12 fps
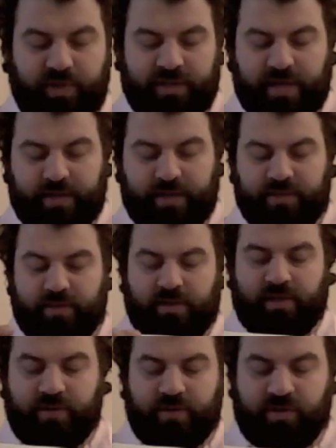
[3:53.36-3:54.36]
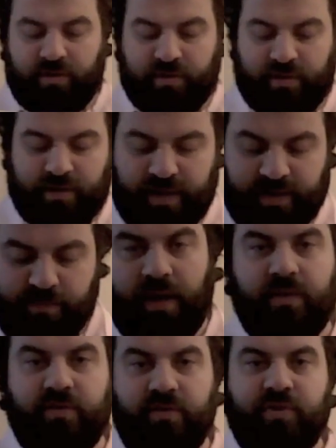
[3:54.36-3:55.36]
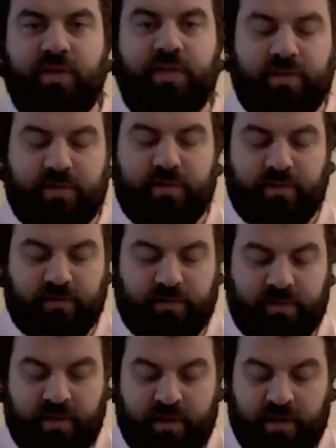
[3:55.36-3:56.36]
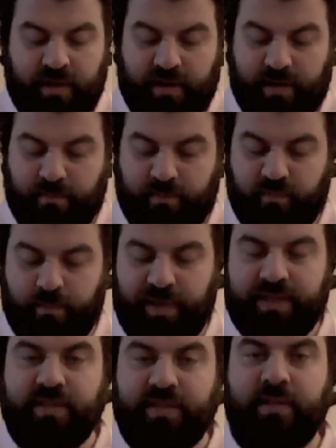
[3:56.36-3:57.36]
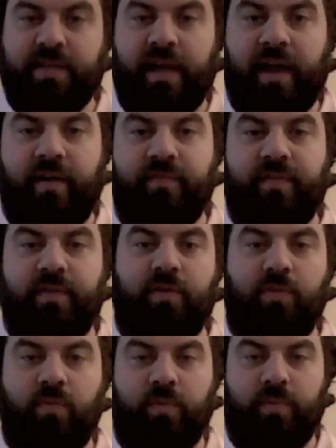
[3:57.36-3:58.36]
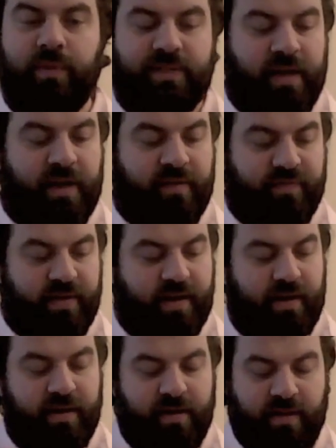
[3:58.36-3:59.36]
which has, as many traditional missals have, you always have a